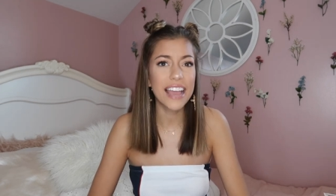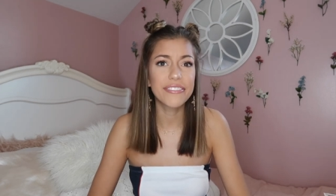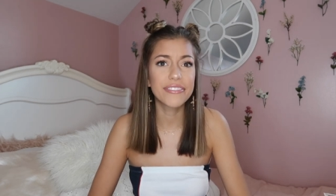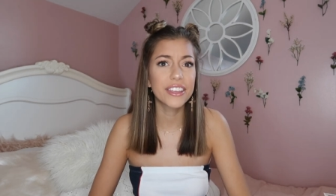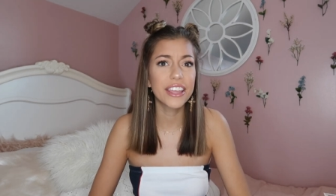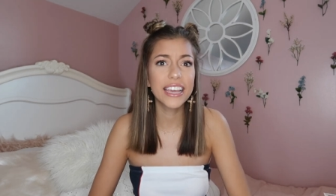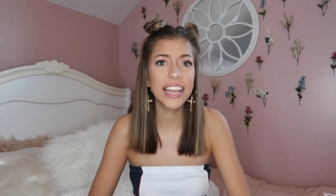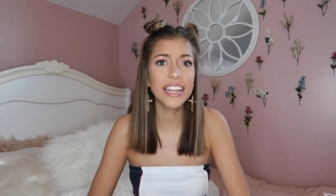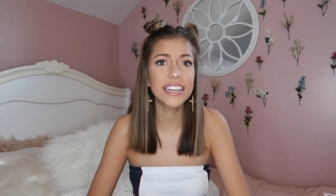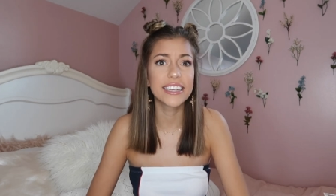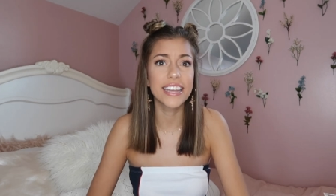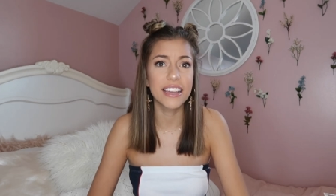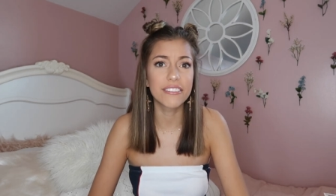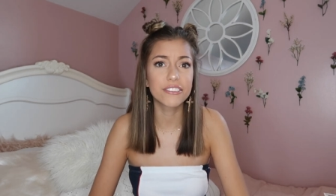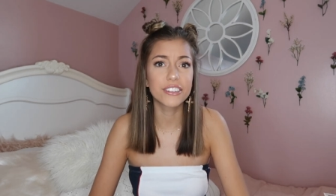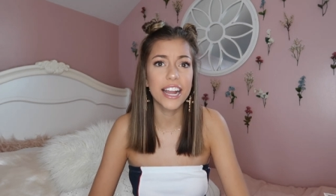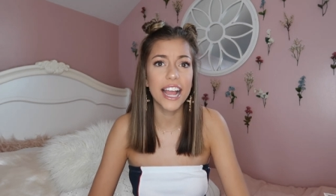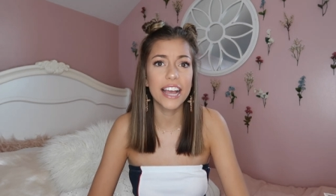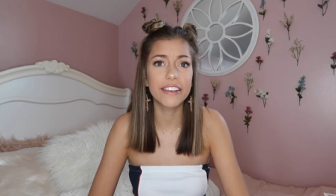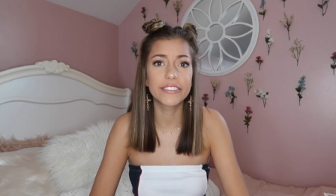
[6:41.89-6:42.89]
I feel like I
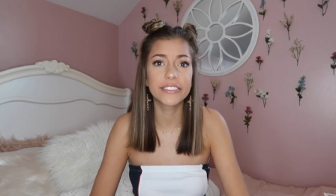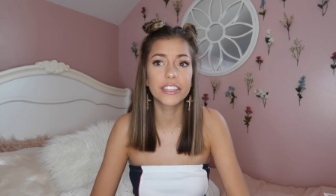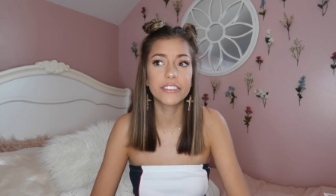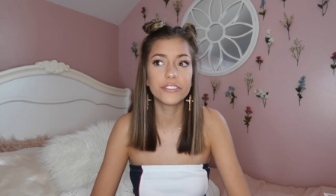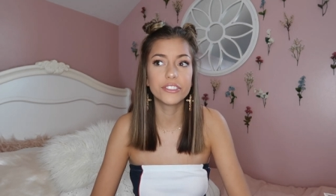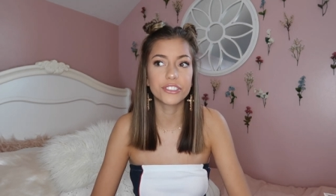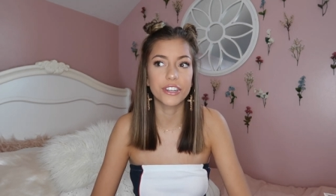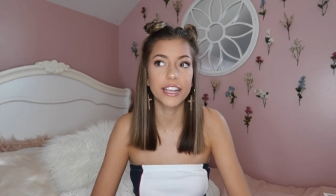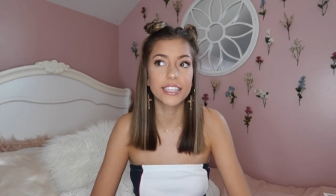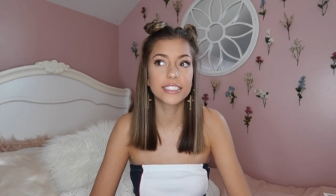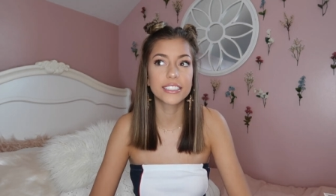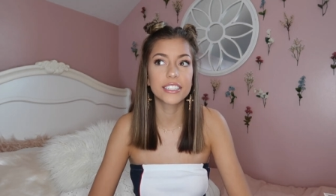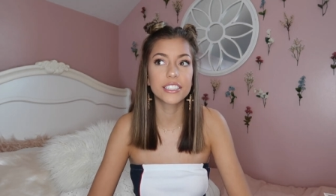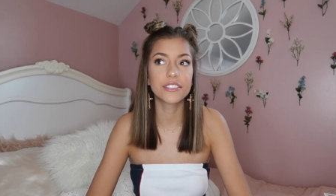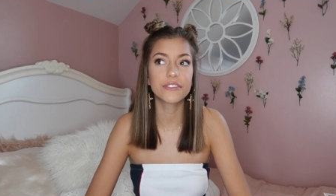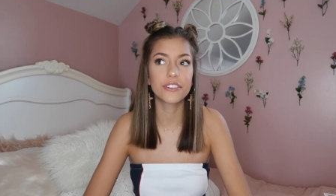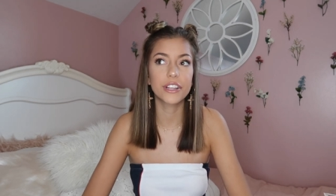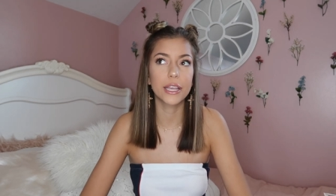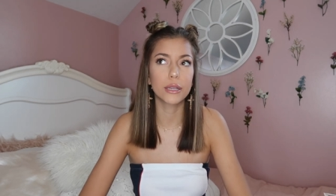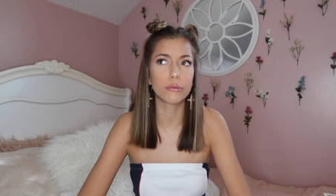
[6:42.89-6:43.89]
never have enough
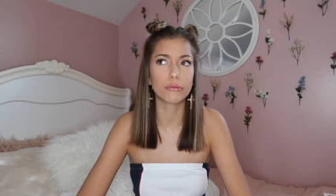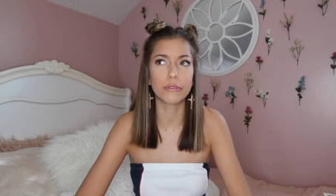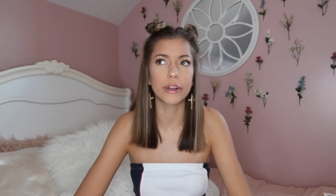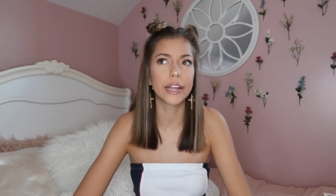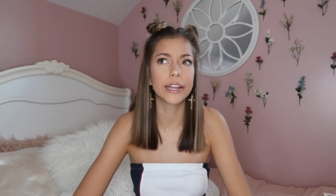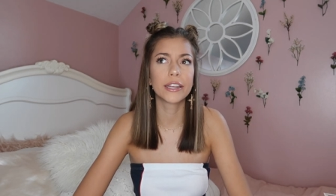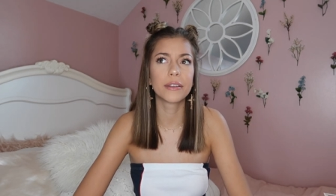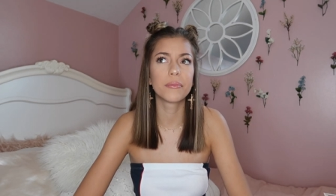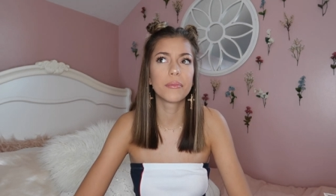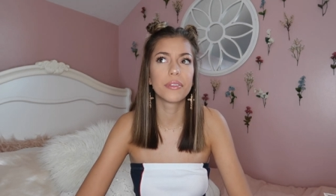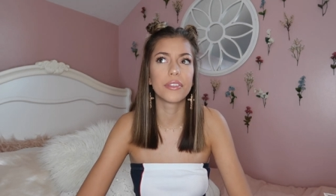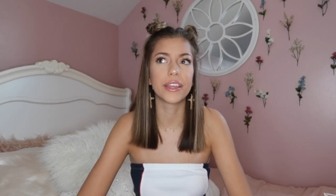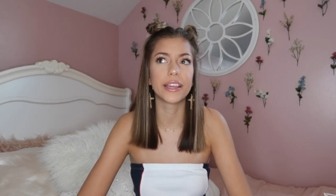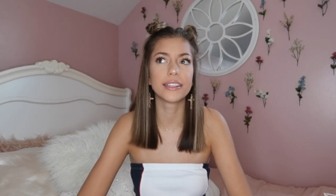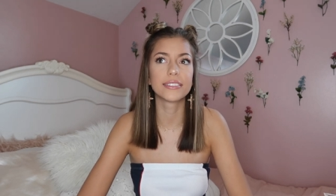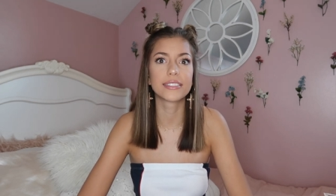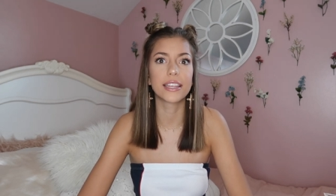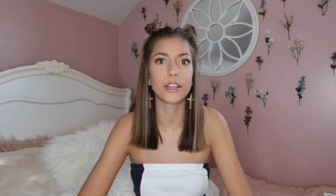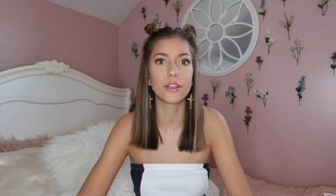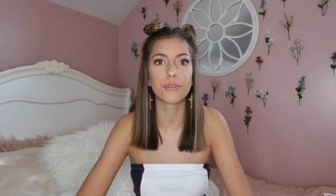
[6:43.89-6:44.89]
dresses for like random
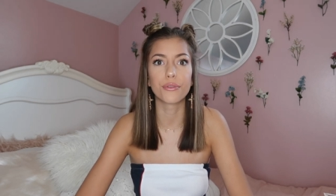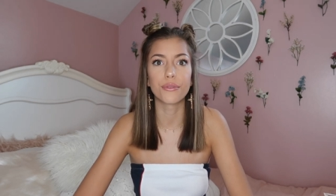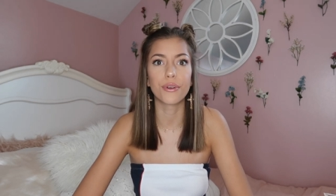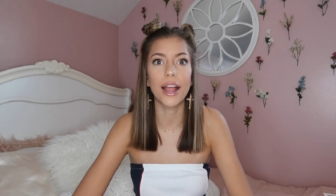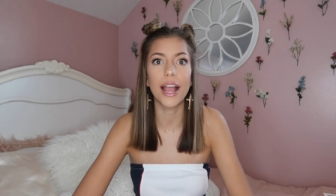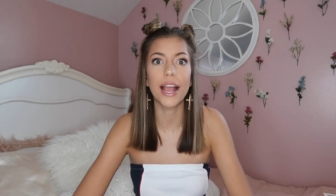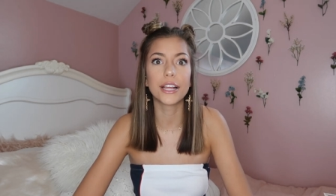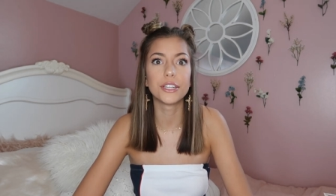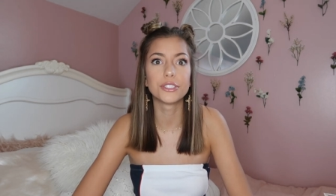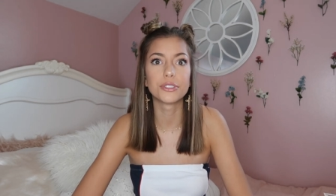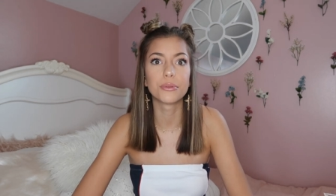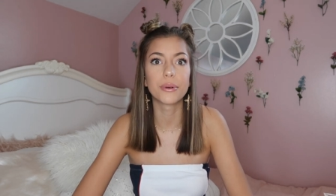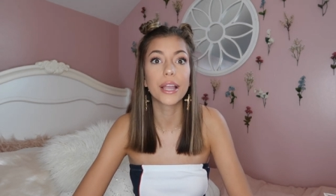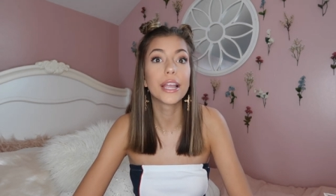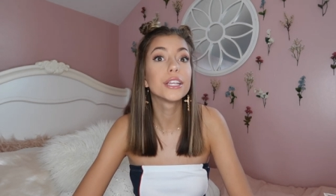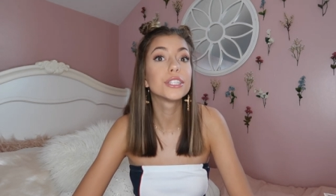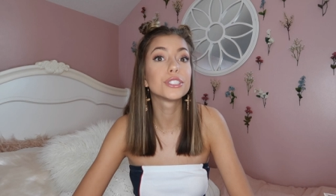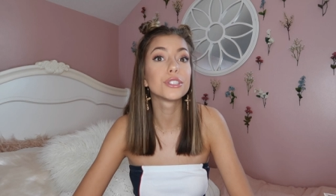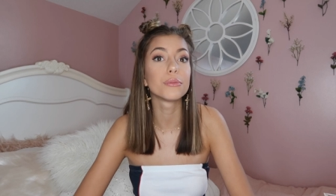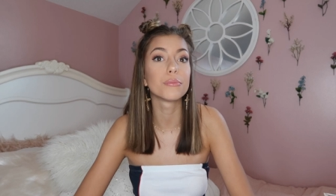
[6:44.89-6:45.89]
things like
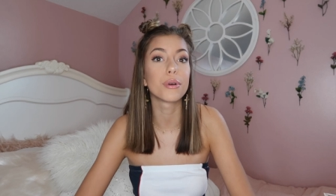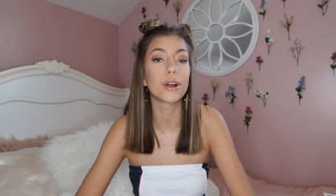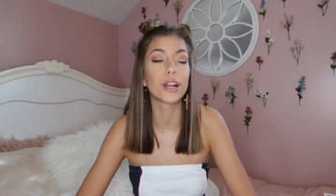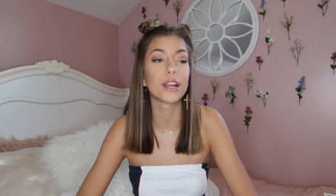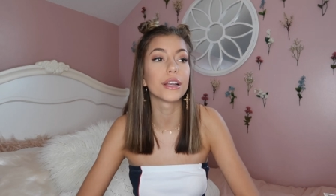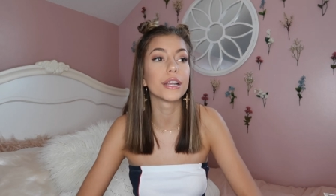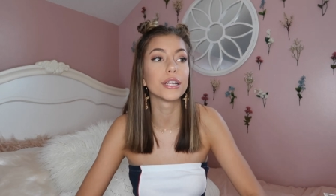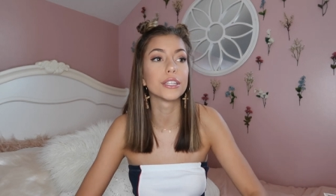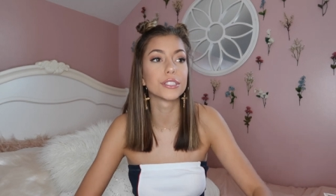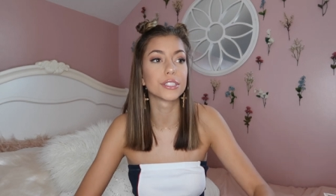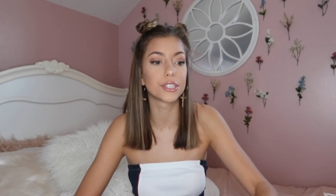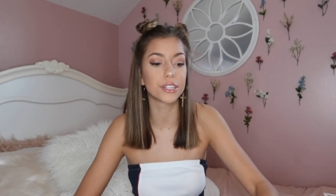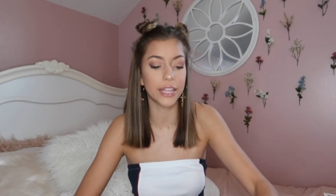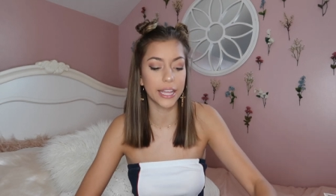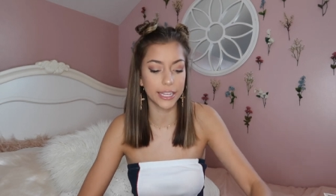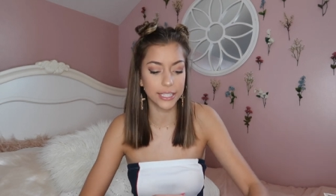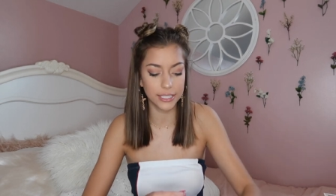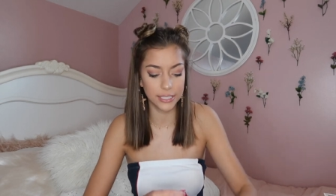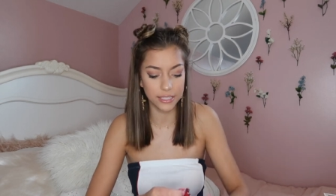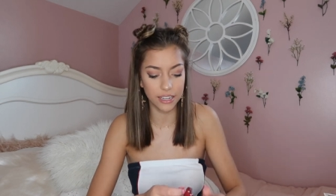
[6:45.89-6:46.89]
graduation parties or
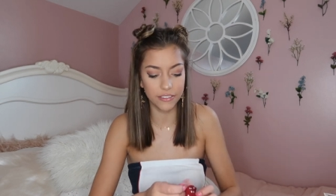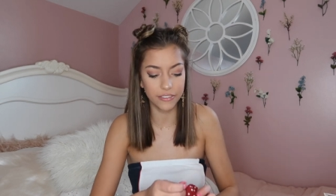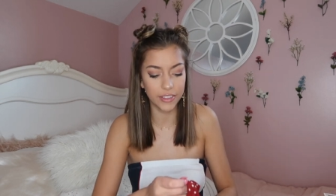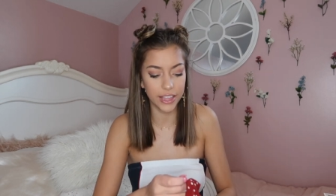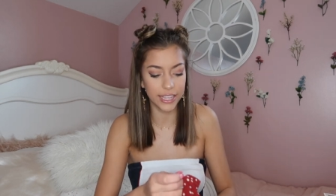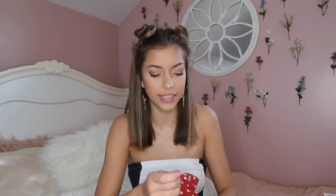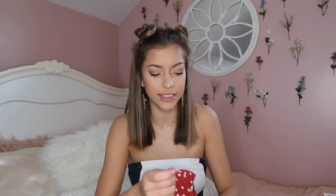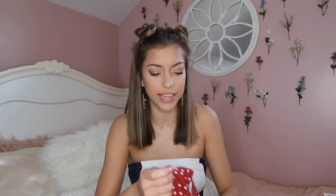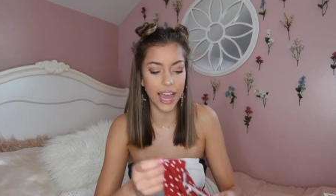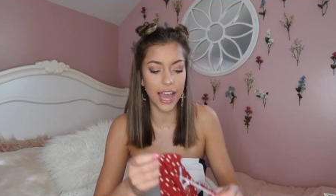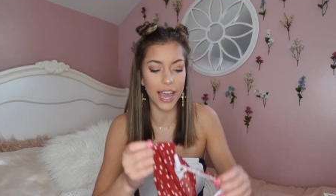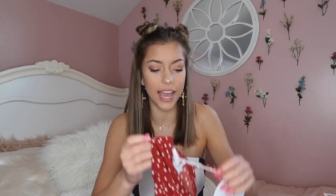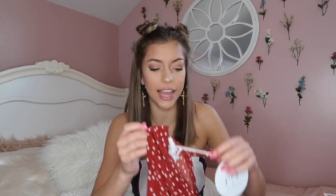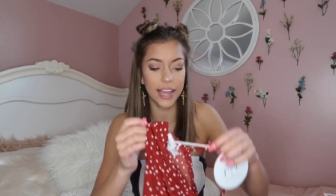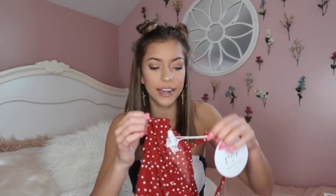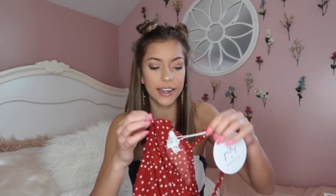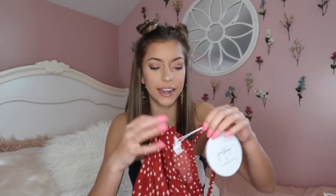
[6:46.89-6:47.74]
like stuff like that.